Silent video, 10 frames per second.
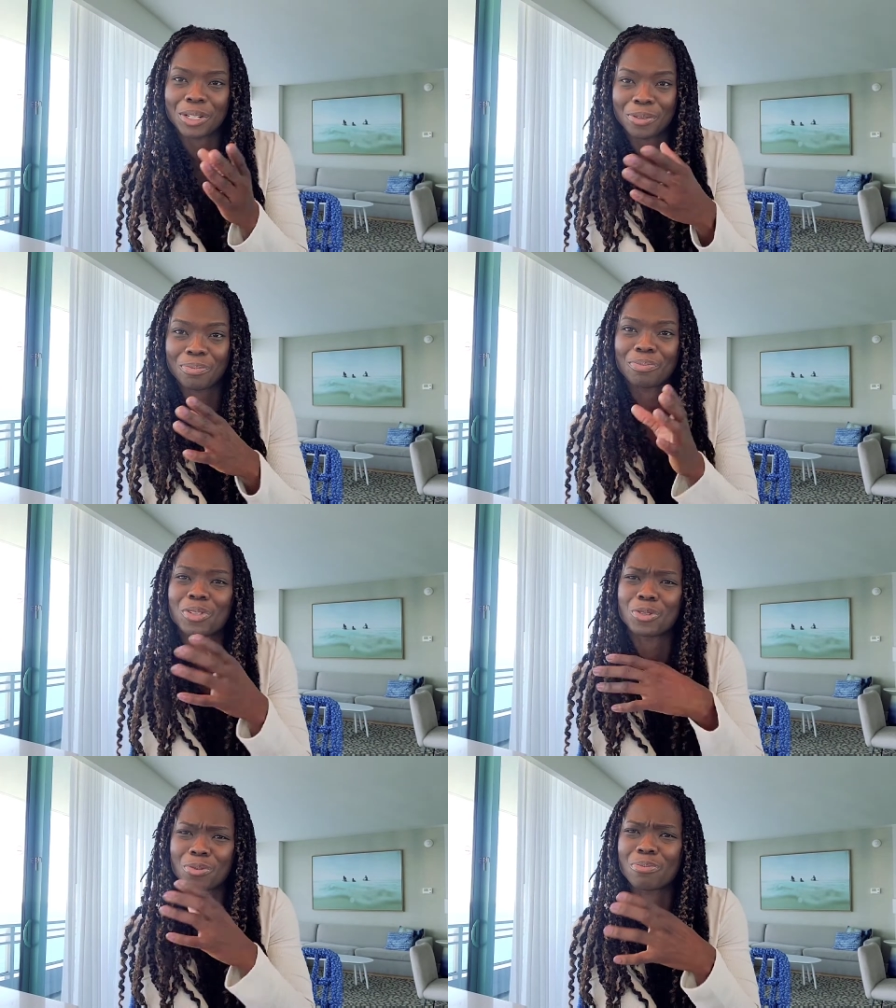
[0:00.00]
you know
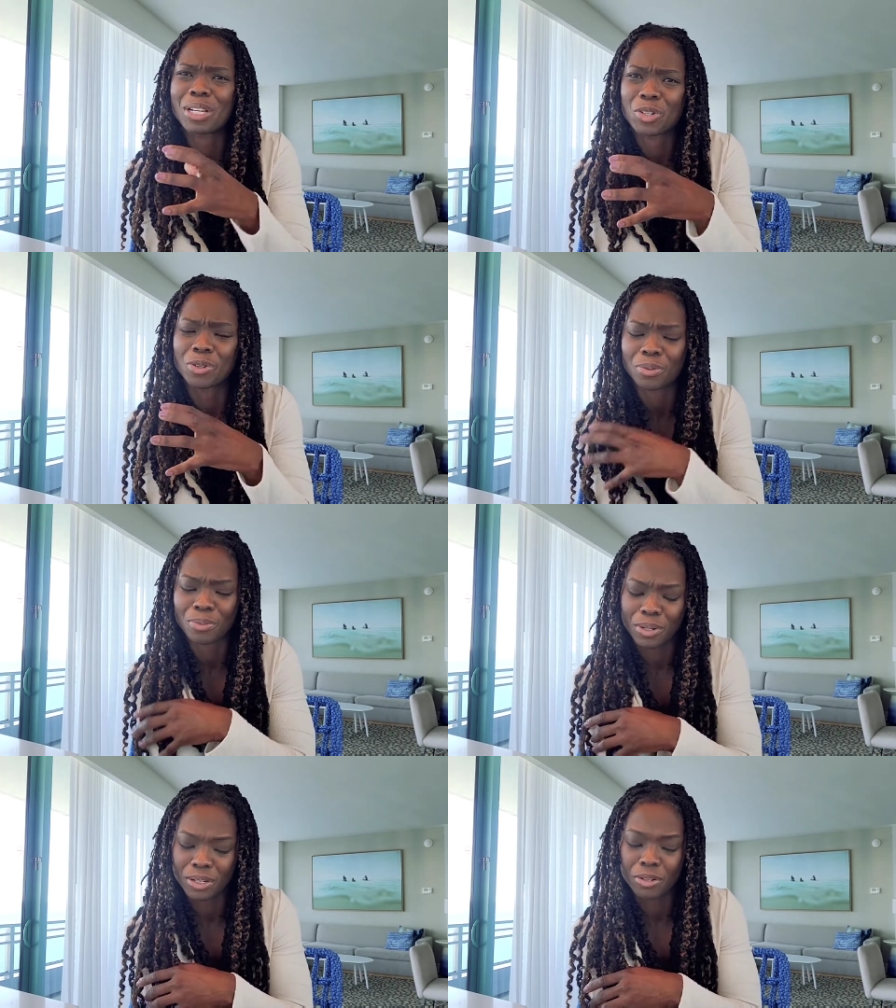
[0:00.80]
so make sure
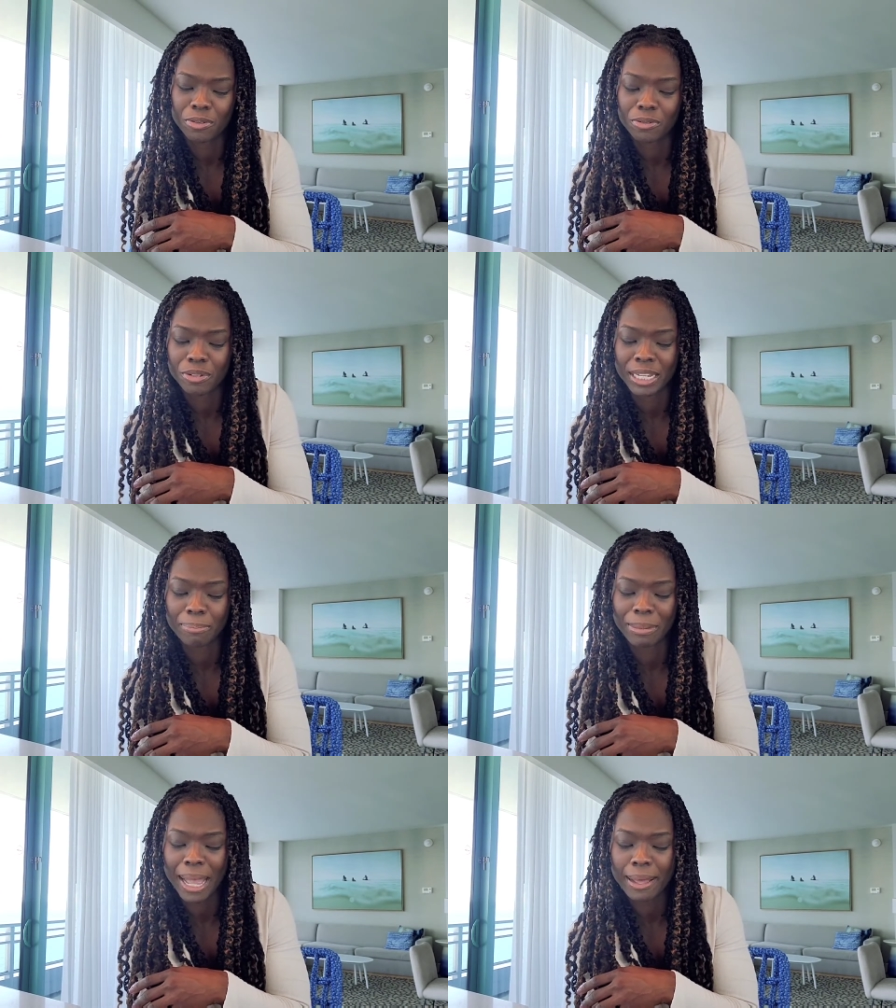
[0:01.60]
to
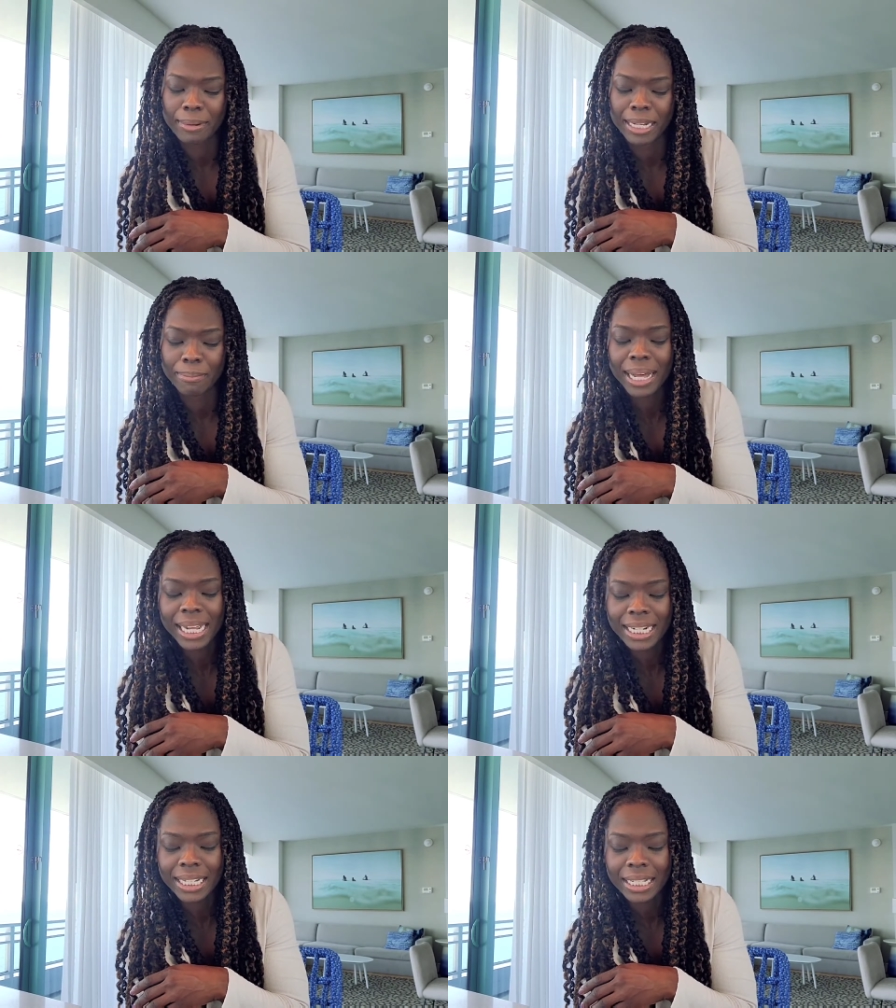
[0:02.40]
keep that in
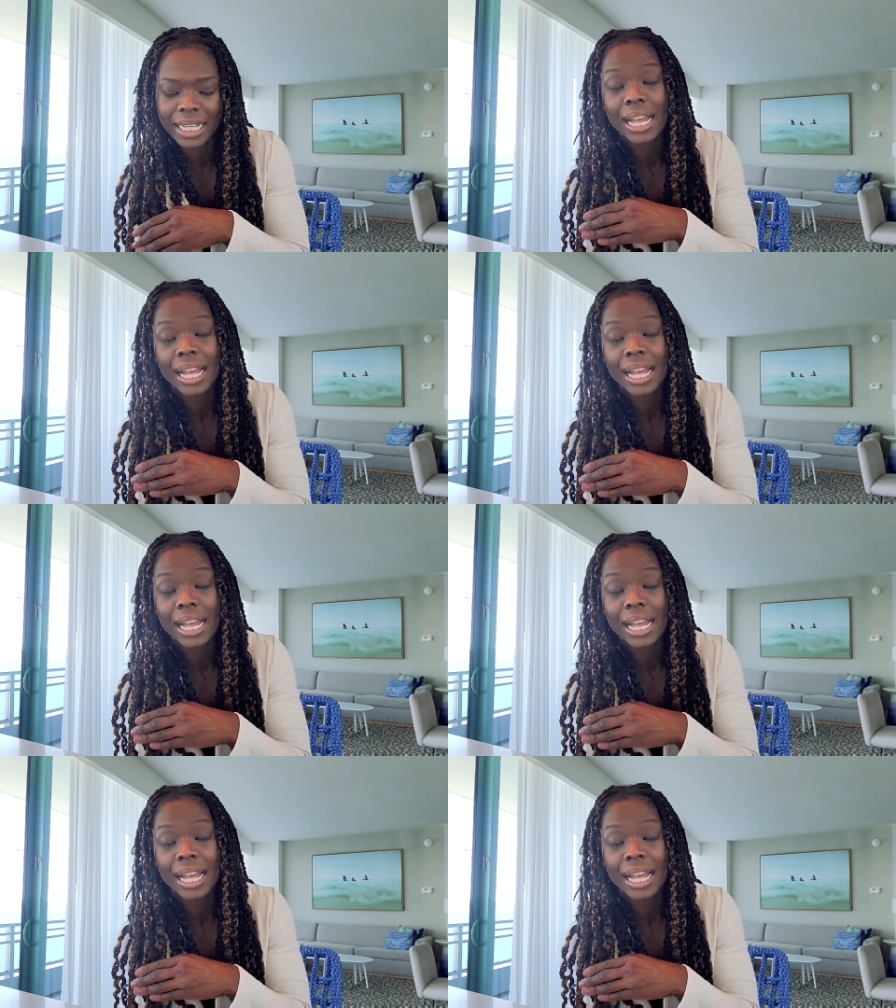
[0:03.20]
mind.